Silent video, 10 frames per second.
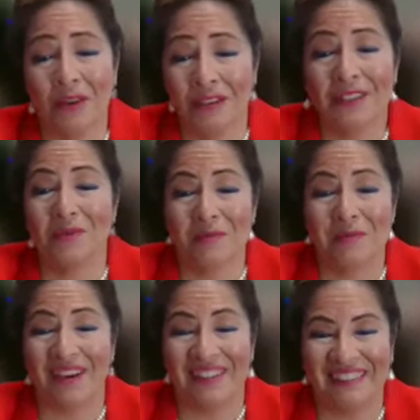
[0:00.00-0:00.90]
course, it'll be
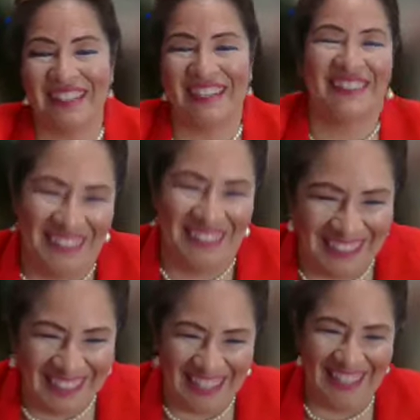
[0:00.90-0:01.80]
better.
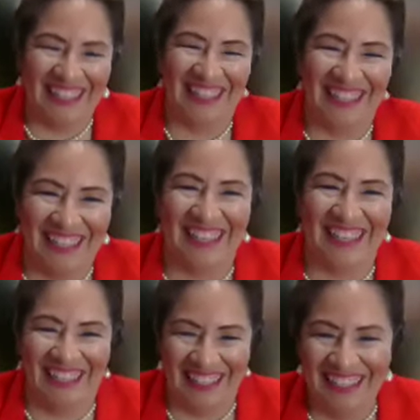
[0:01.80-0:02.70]
Checking.
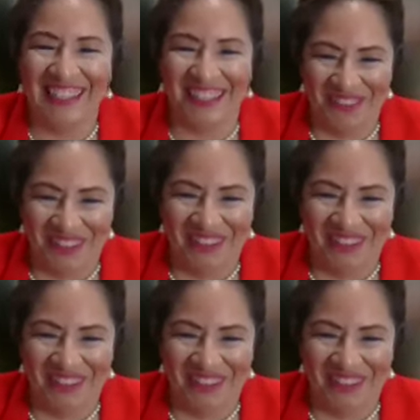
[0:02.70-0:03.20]
It will.